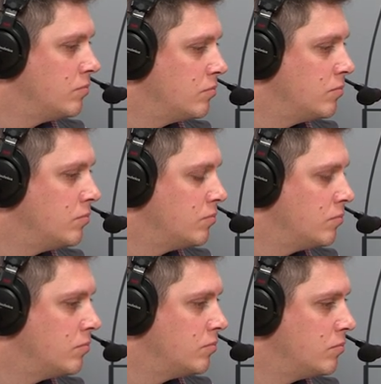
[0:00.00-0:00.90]

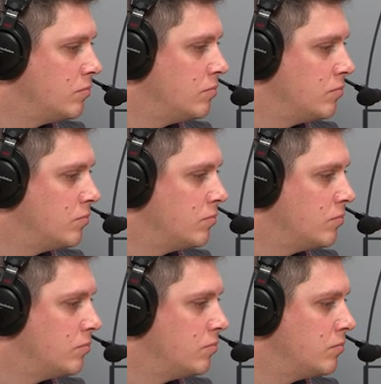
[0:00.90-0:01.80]

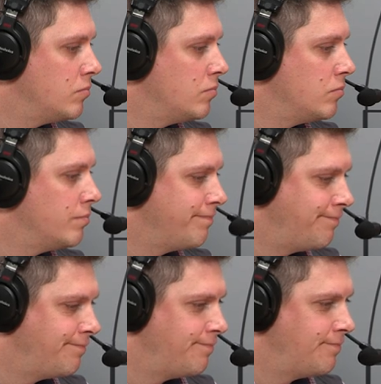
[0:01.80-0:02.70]

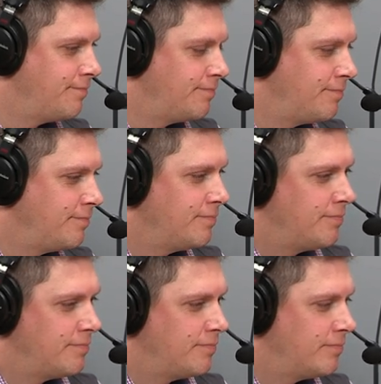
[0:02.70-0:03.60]

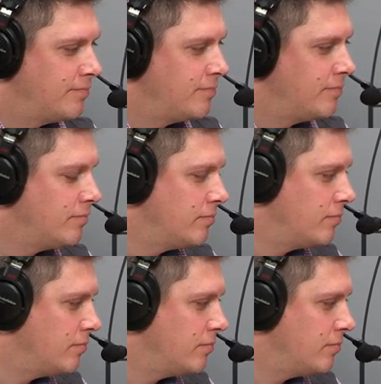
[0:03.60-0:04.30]
The person shown says nothing.